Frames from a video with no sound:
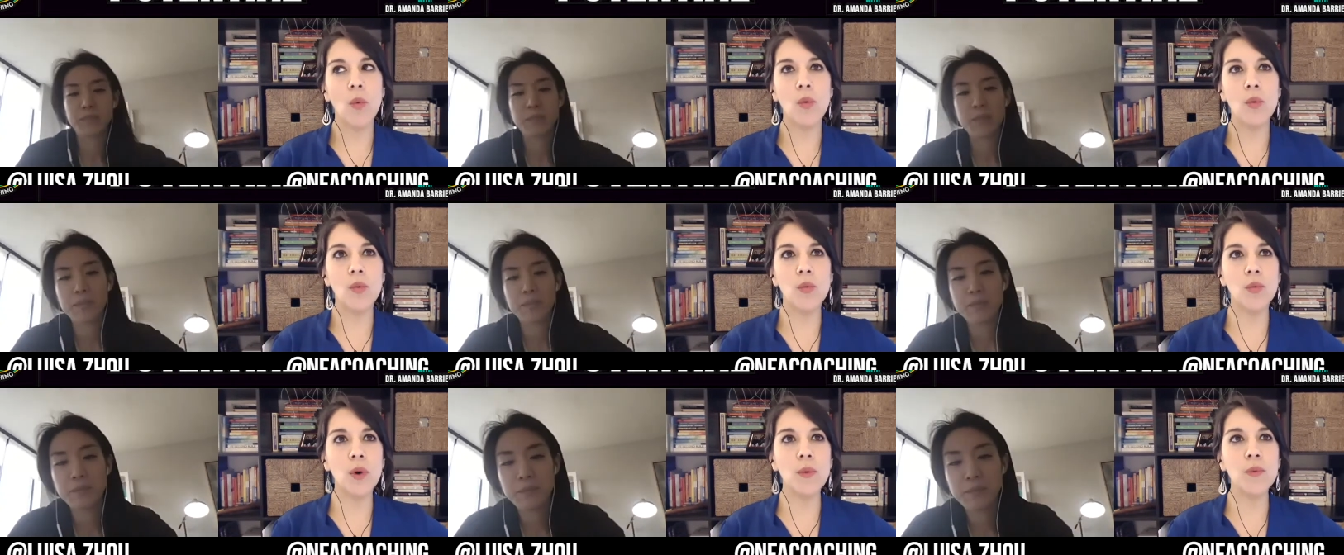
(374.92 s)

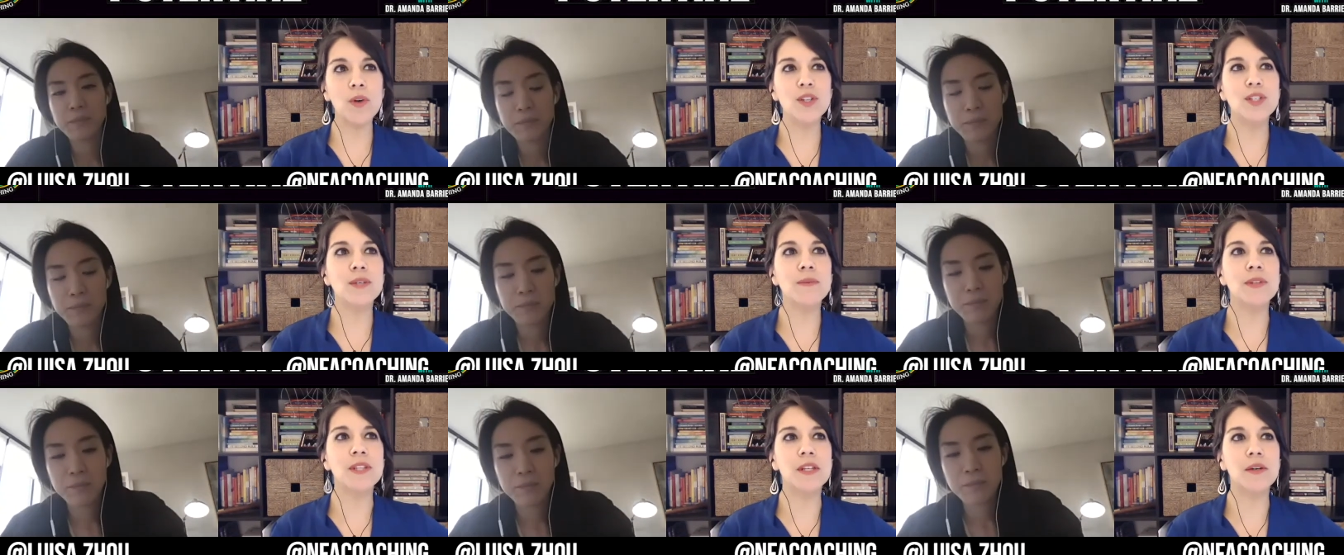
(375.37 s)
Speaker 1: what were
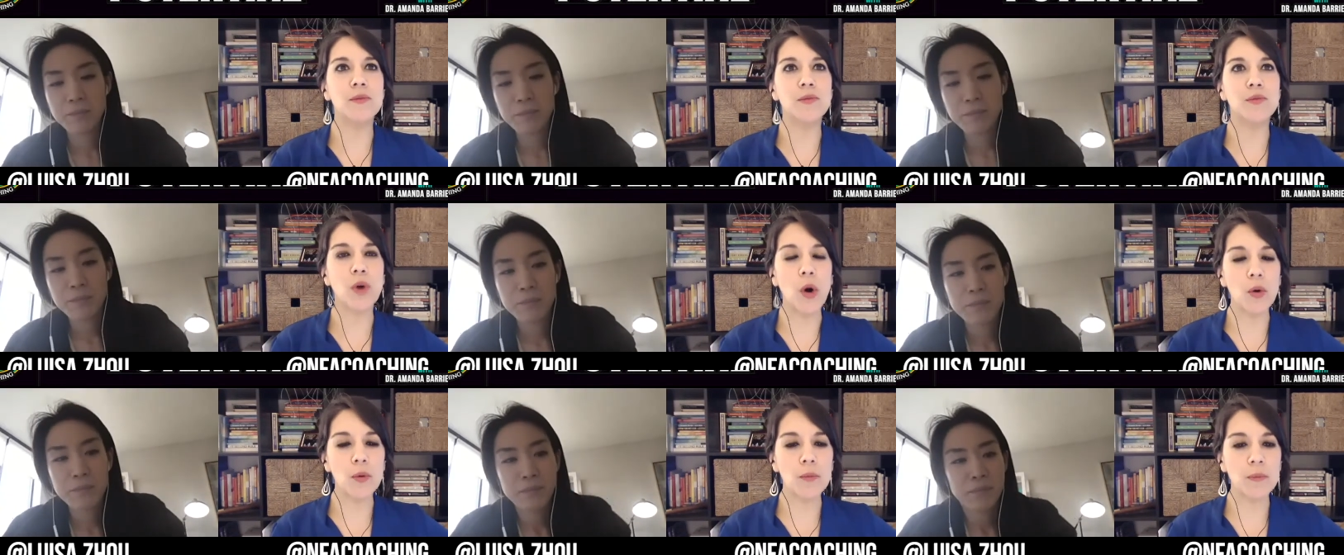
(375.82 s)
some of the
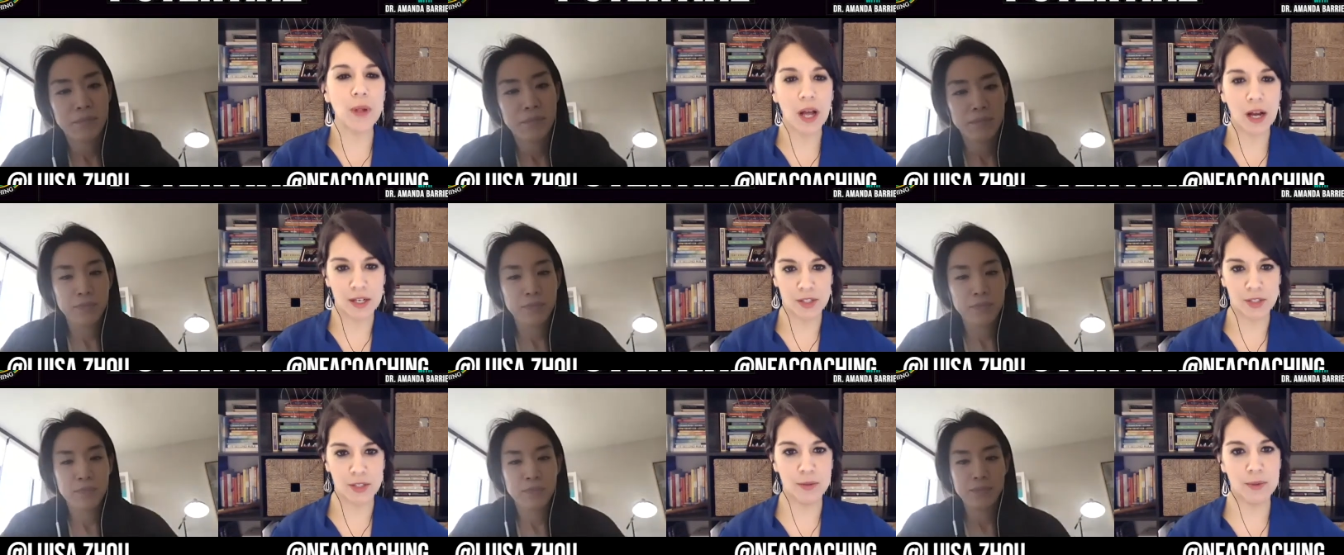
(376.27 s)

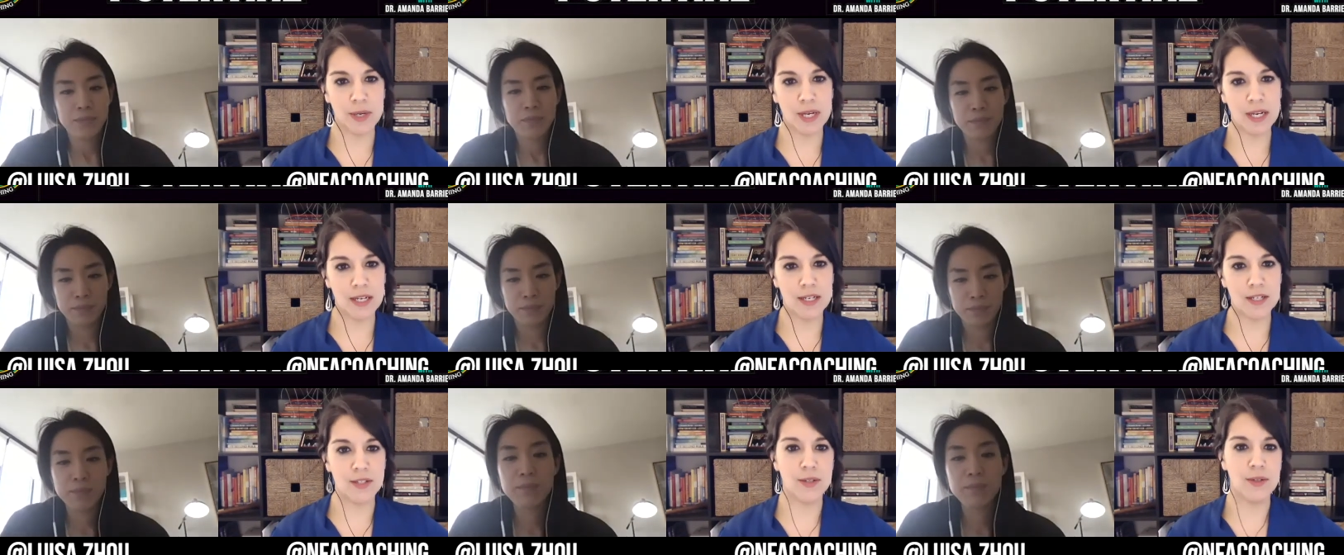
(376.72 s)
roadblocks you
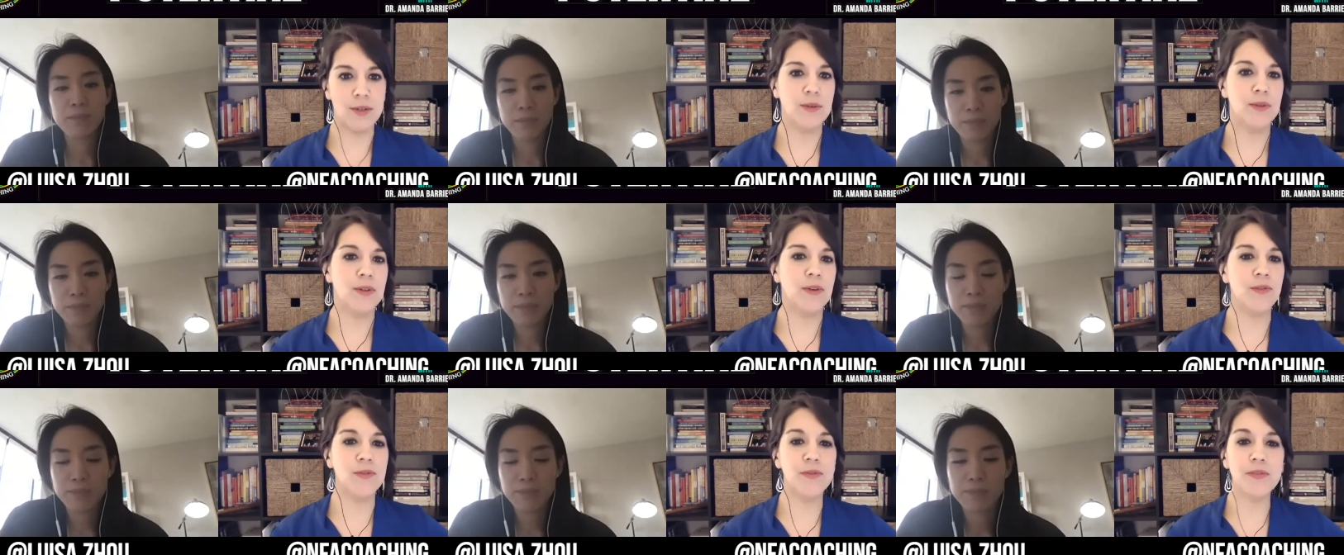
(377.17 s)
ran
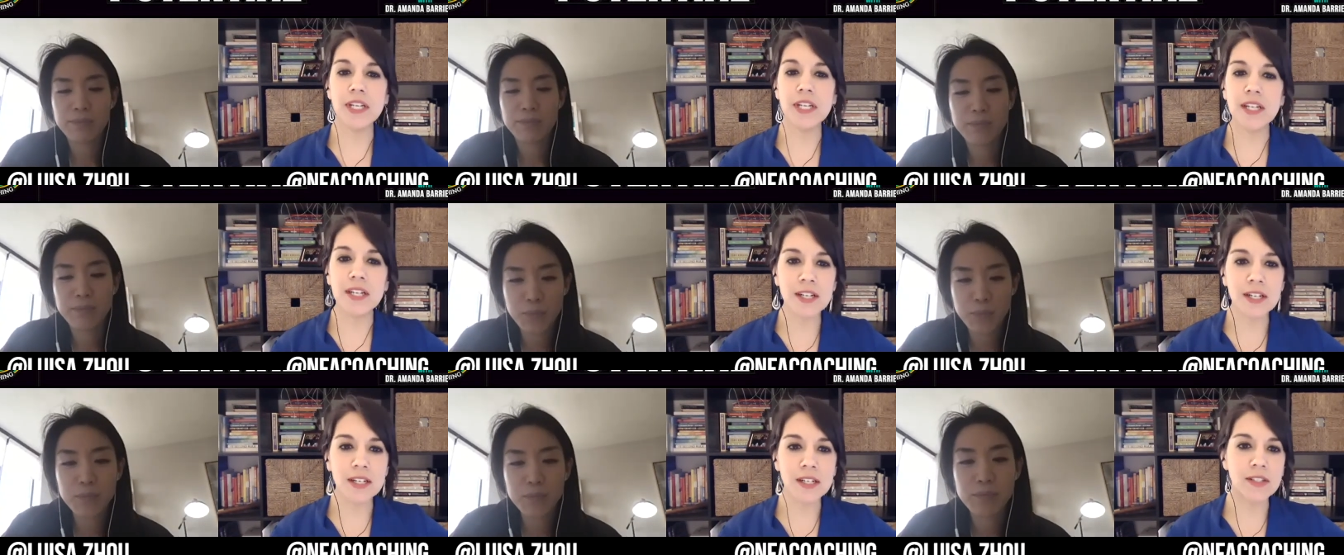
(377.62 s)
into the
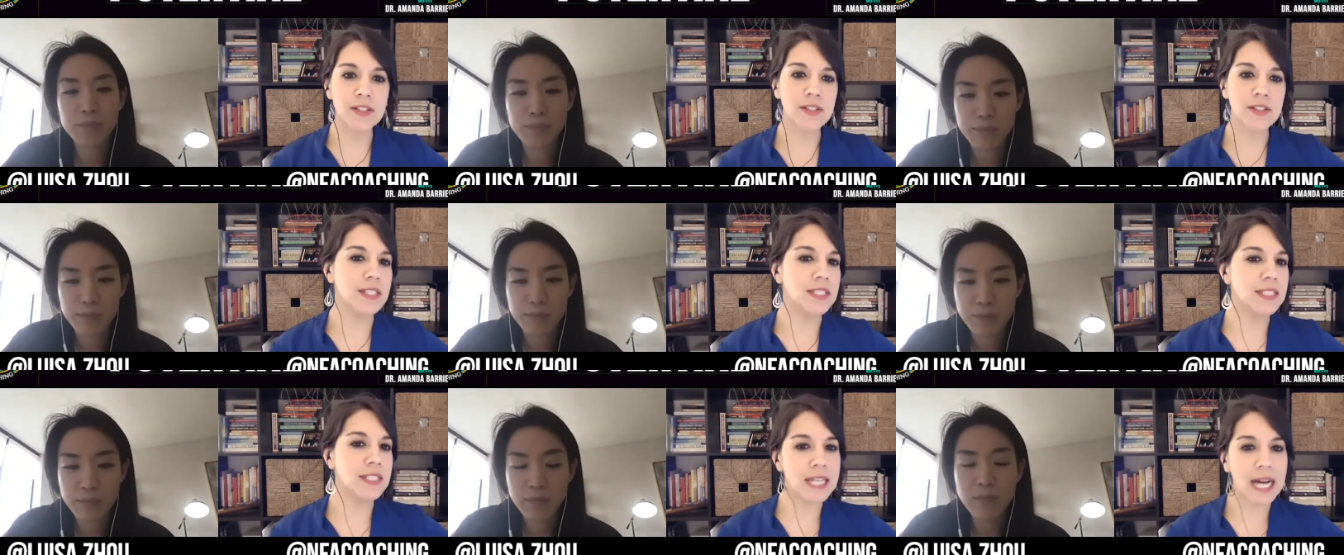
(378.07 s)

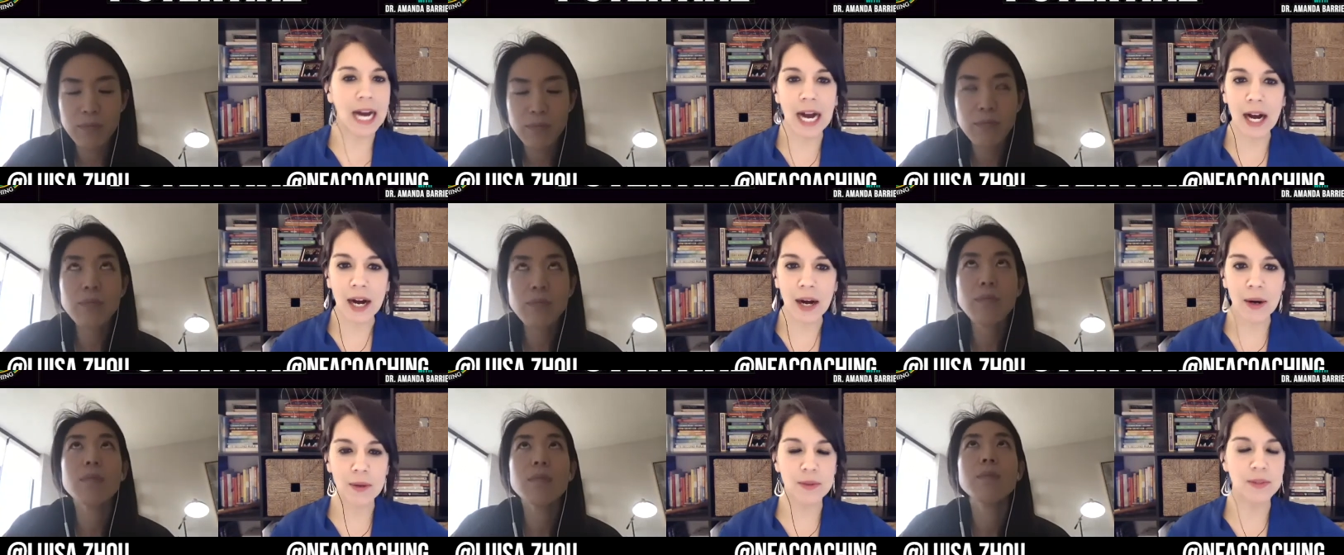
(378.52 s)
fears the
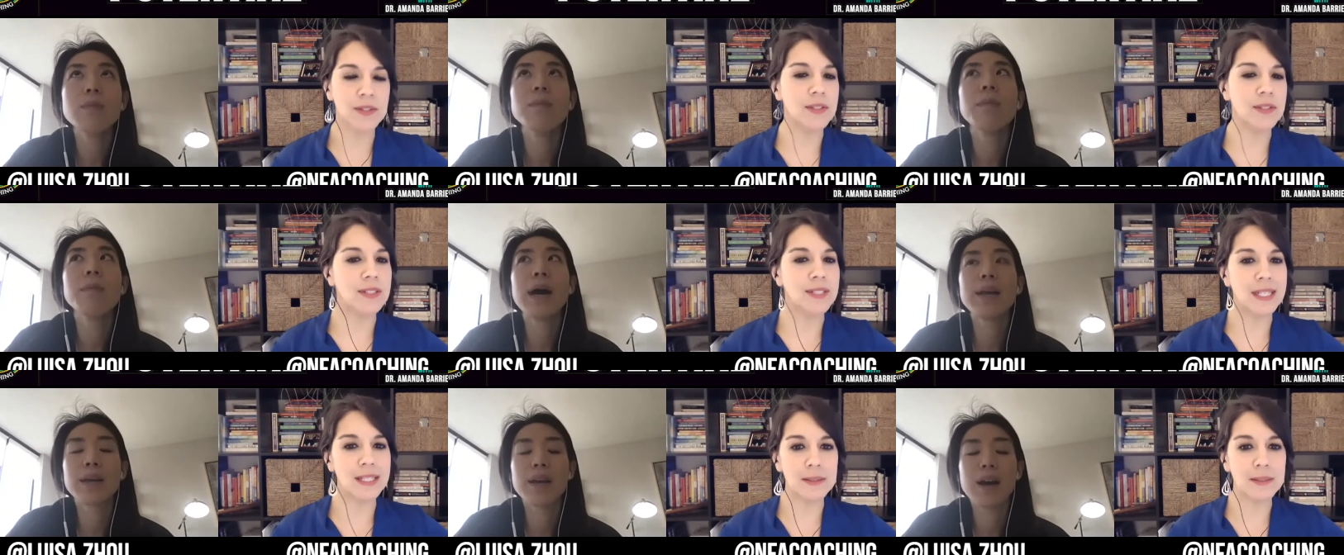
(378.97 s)
doubts
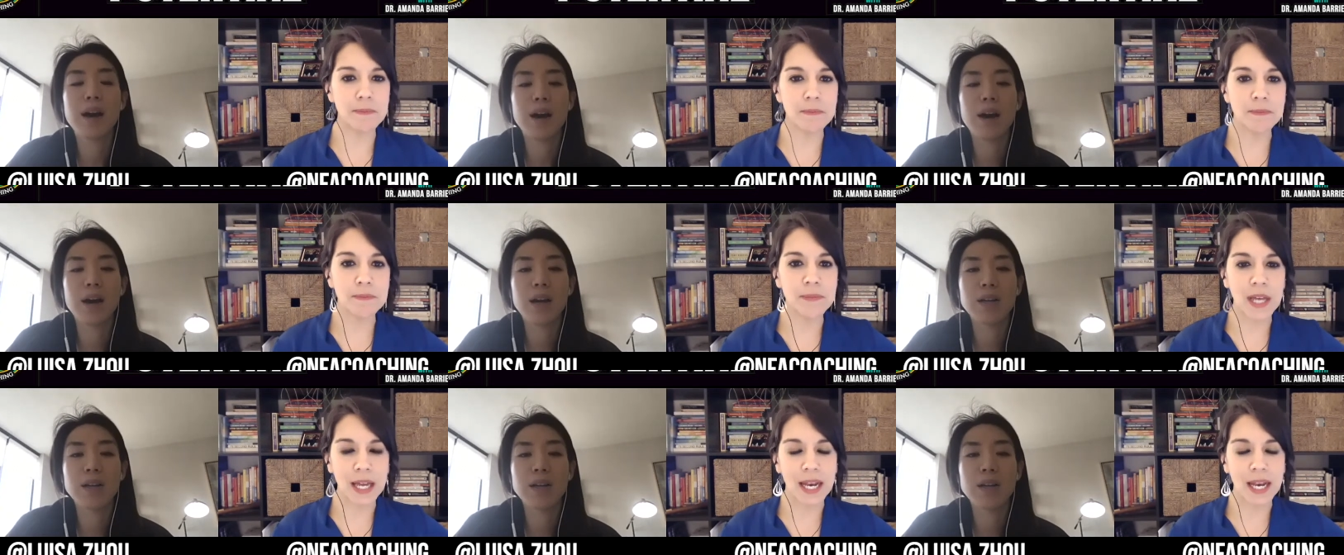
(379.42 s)
oh my gosh,